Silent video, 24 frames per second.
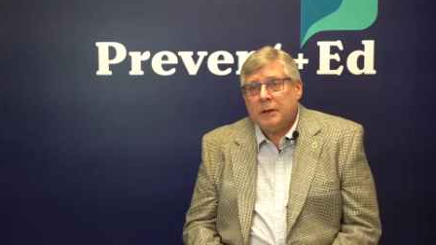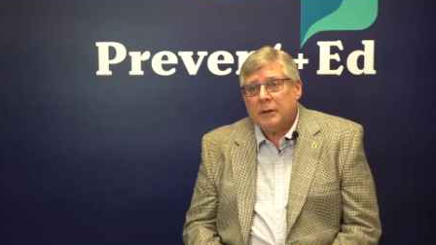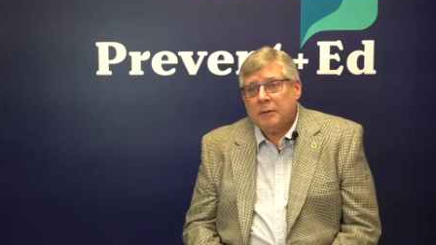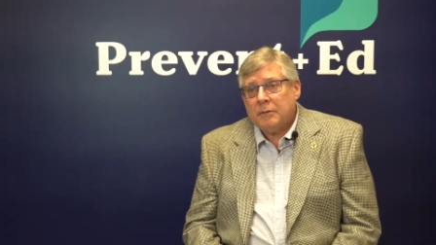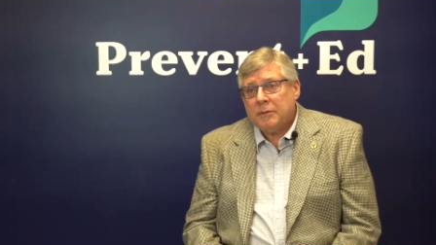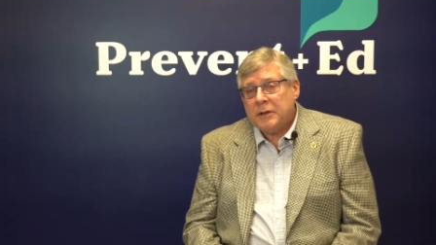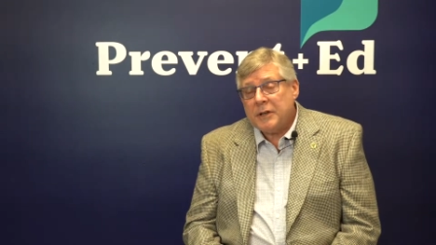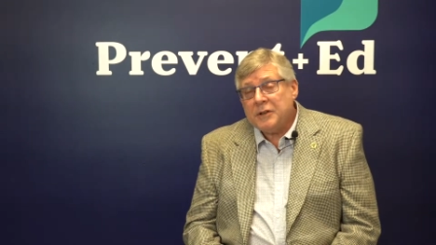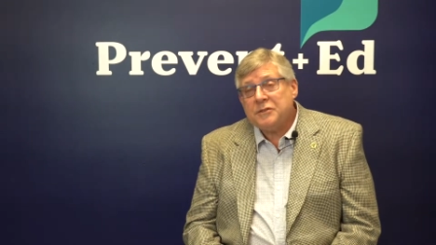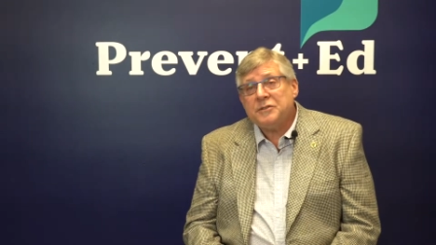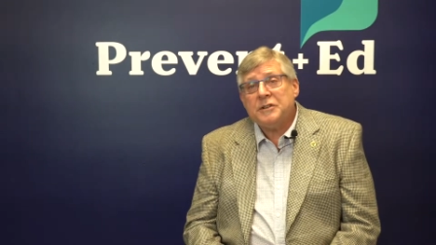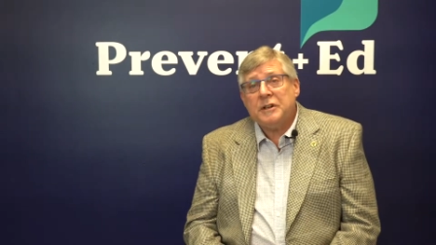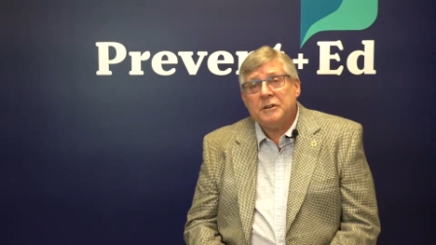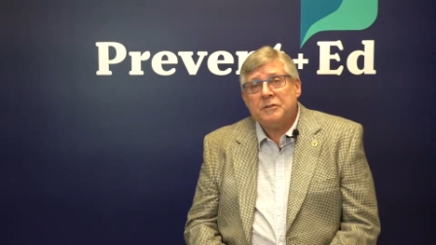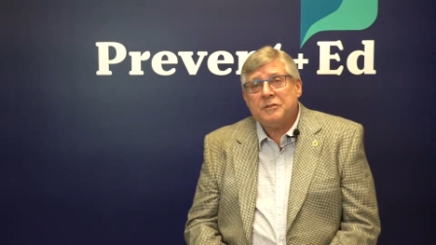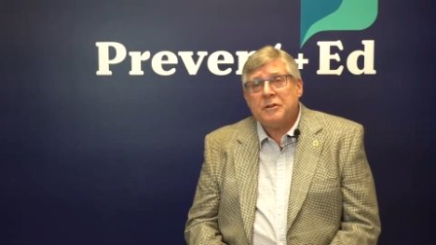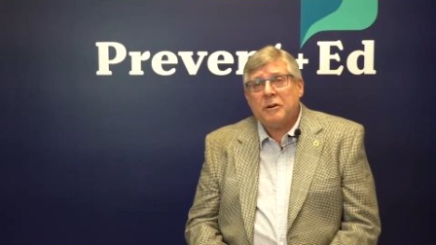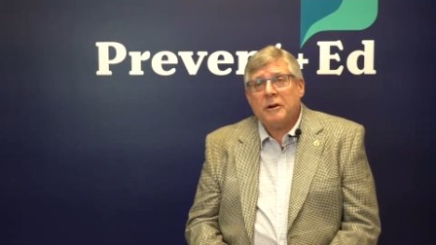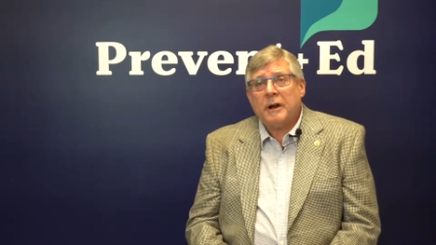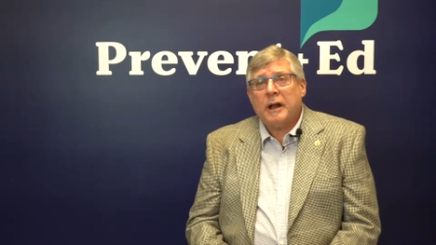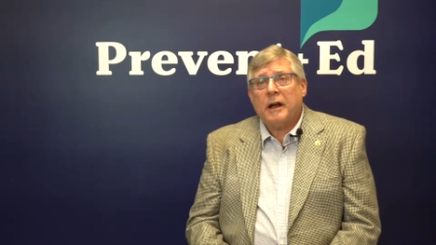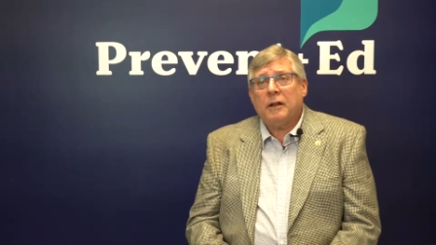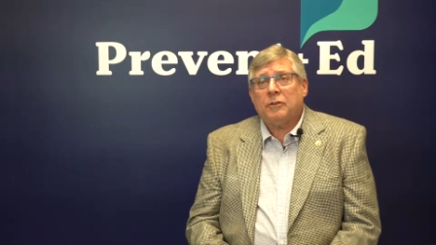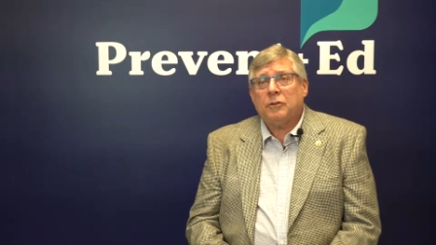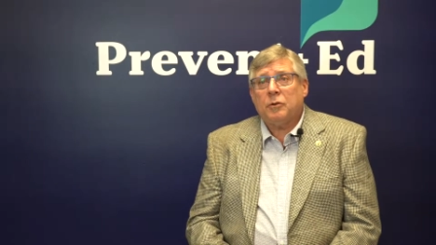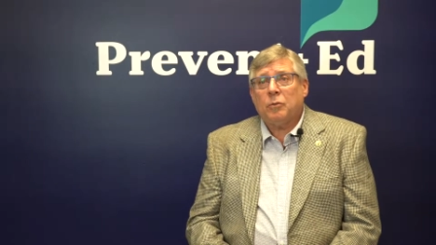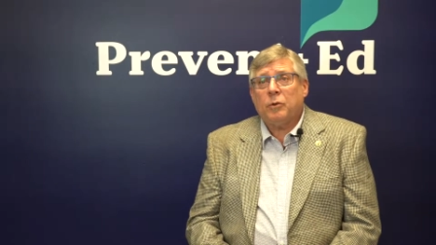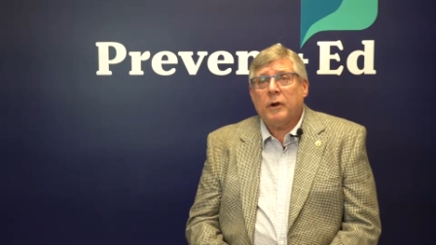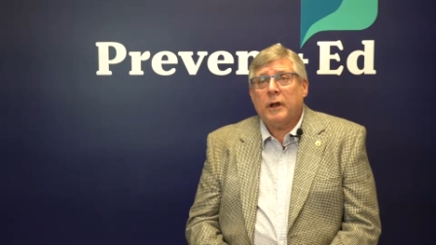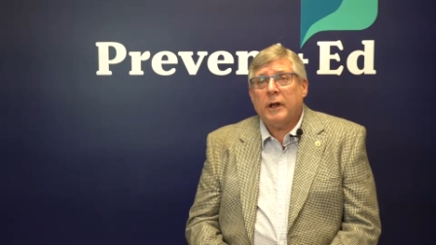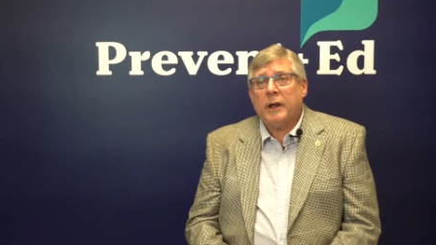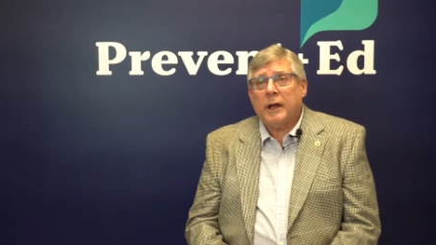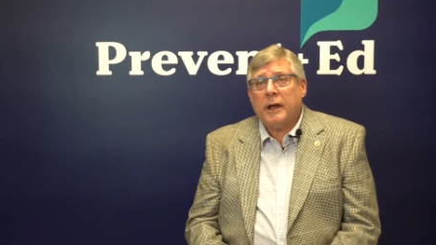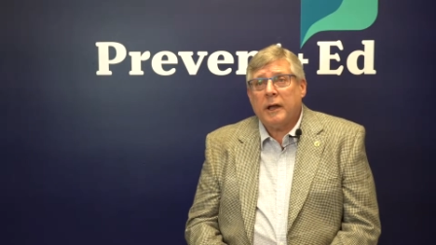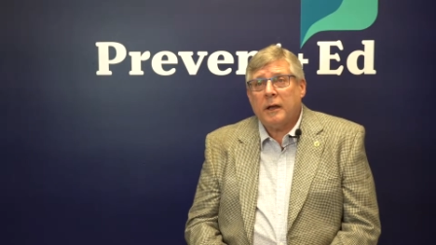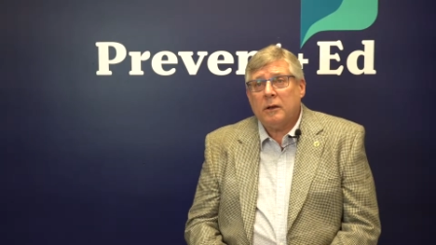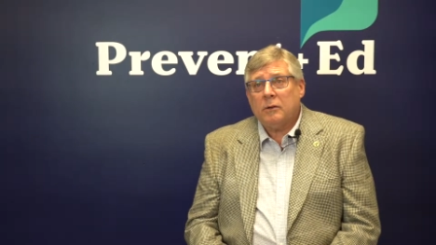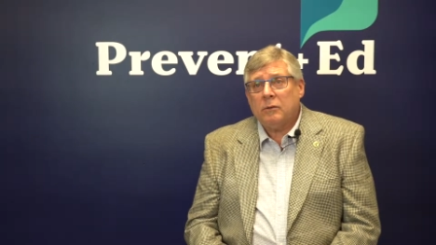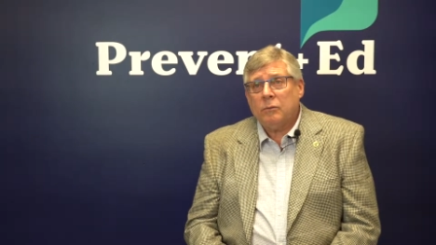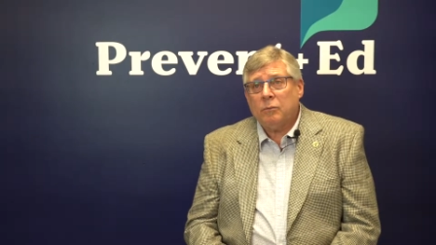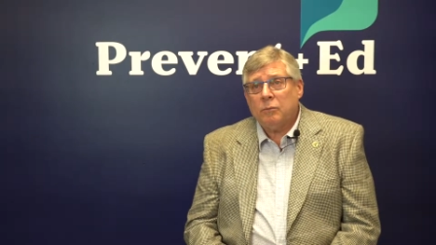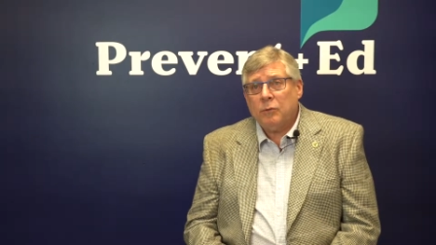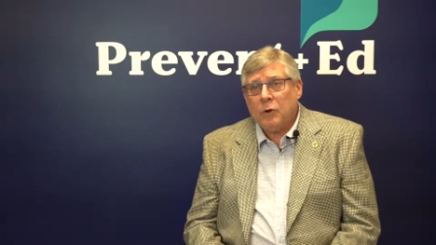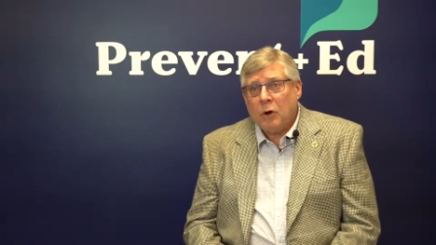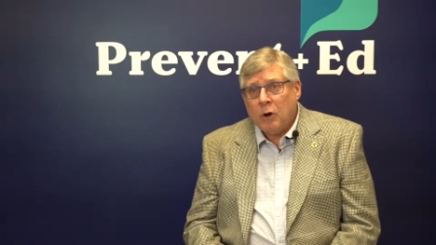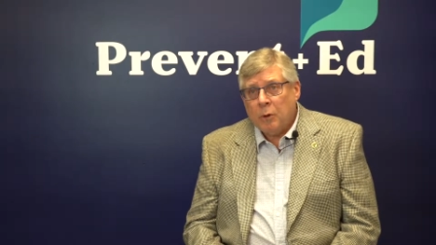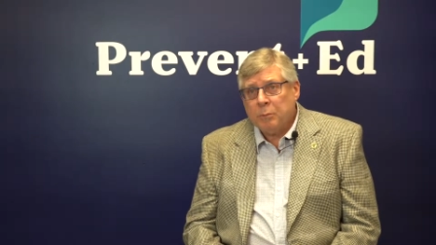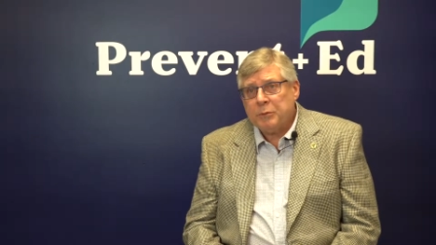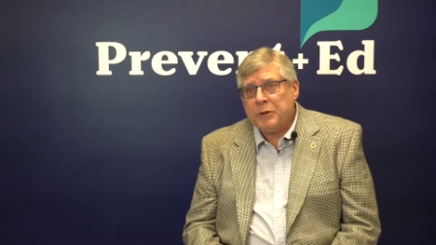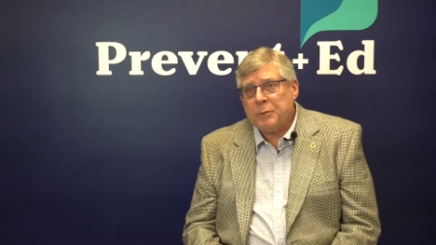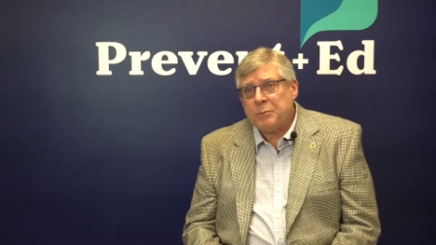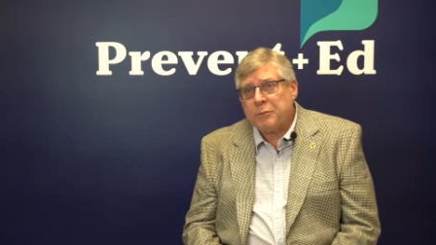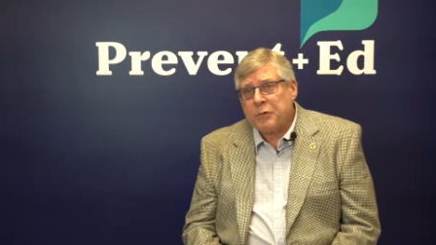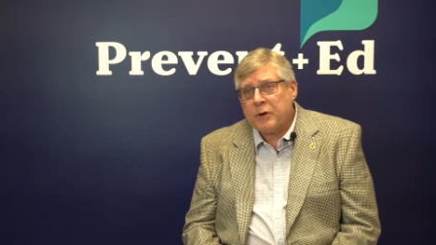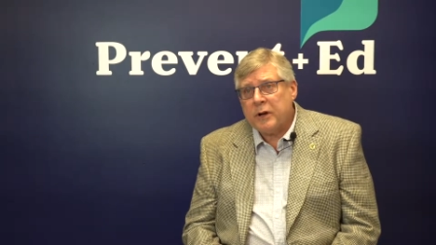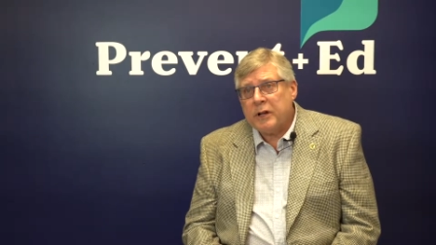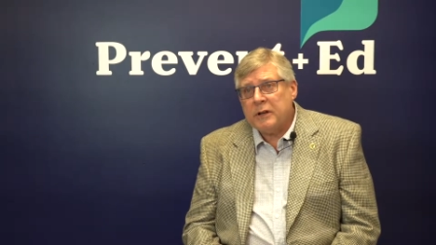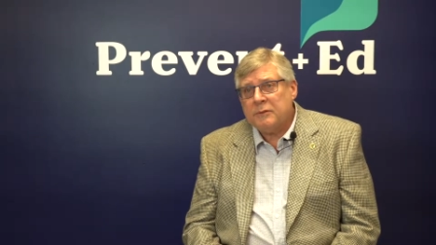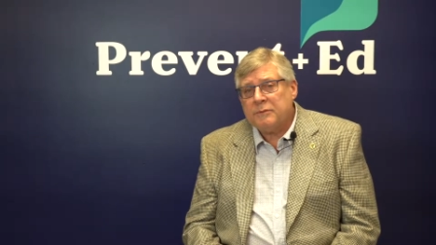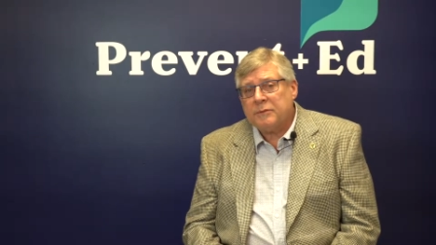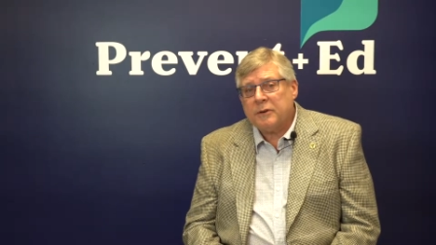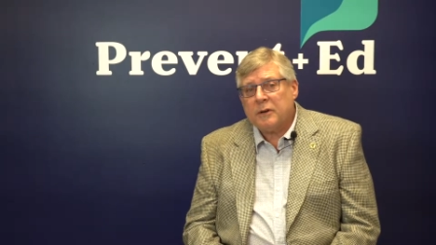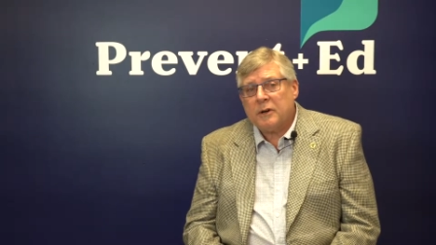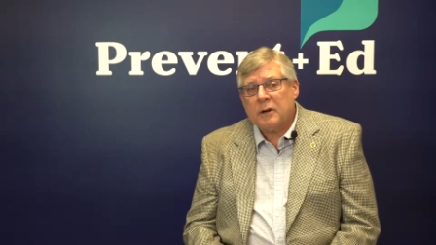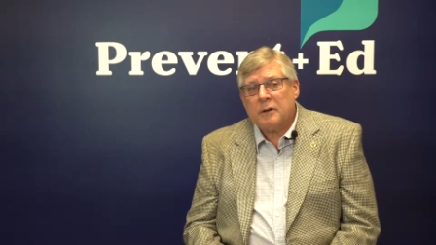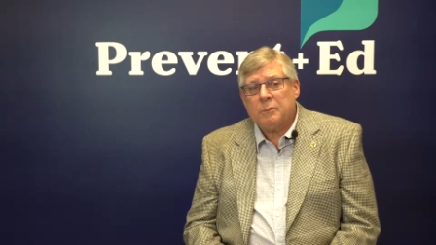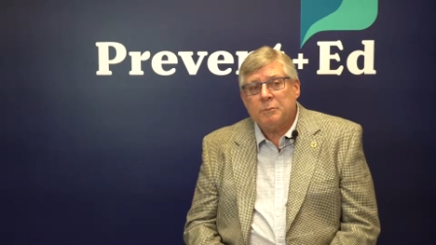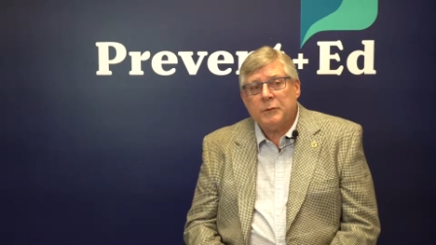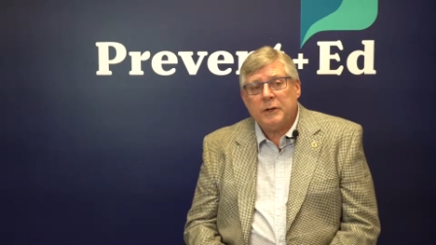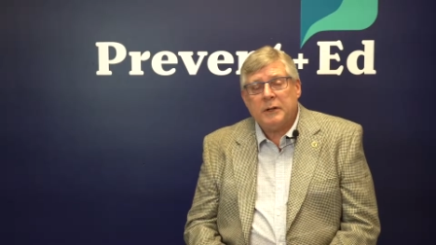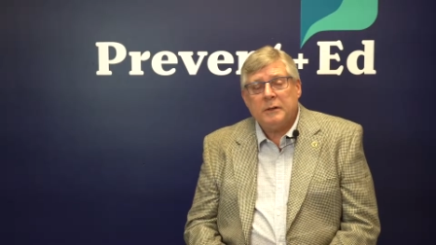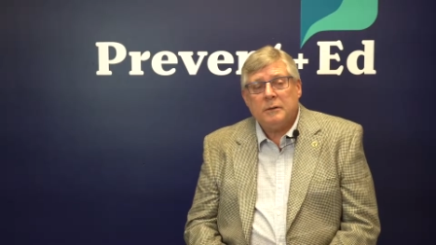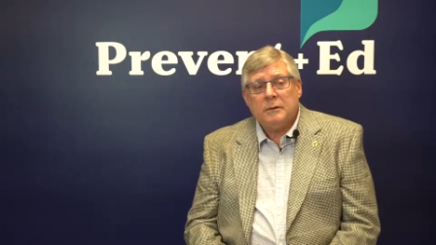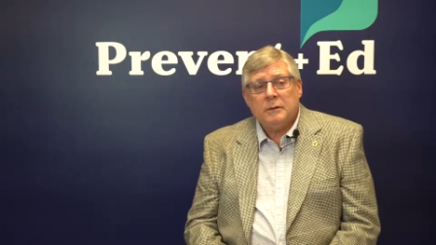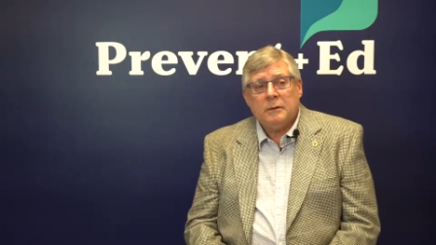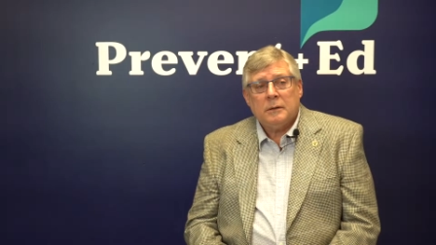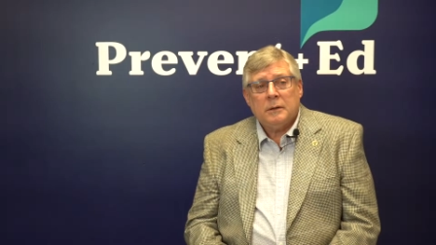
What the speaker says: things didn't turn out the way I'd hoped and prayed for, but